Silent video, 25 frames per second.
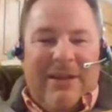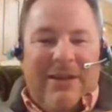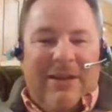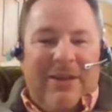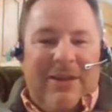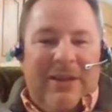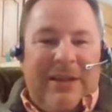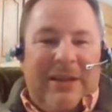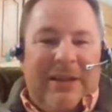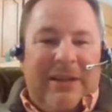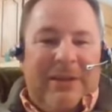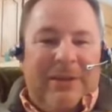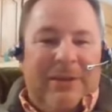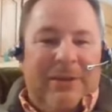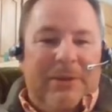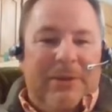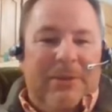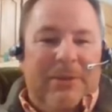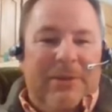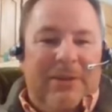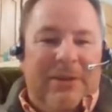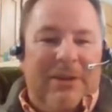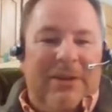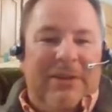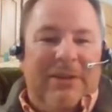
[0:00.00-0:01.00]
Okay,
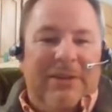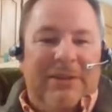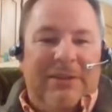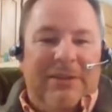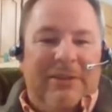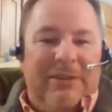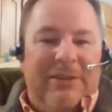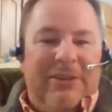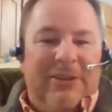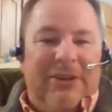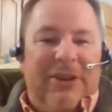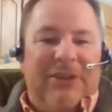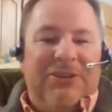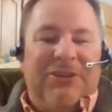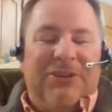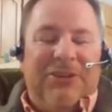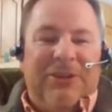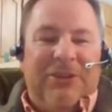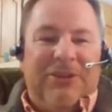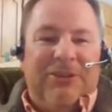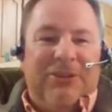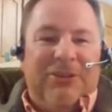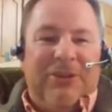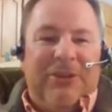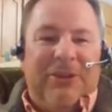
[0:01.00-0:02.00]
talk to
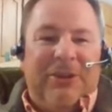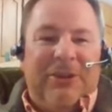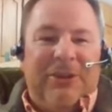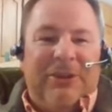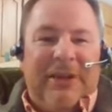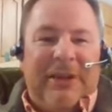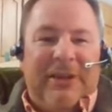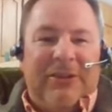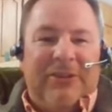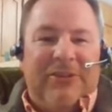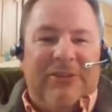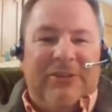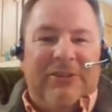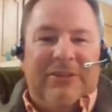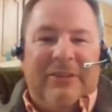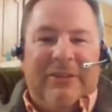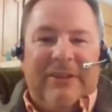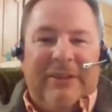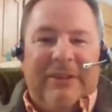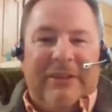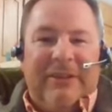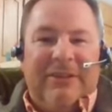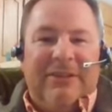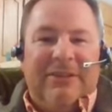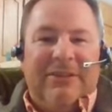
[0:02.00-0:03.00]
you during our next
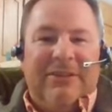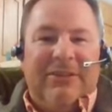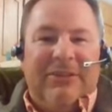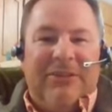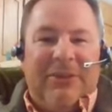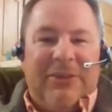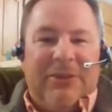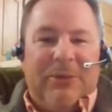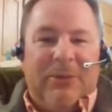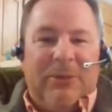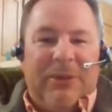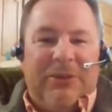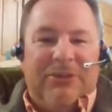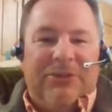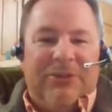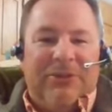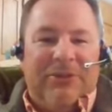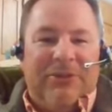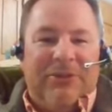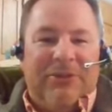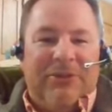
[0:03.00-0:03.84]
set of questions.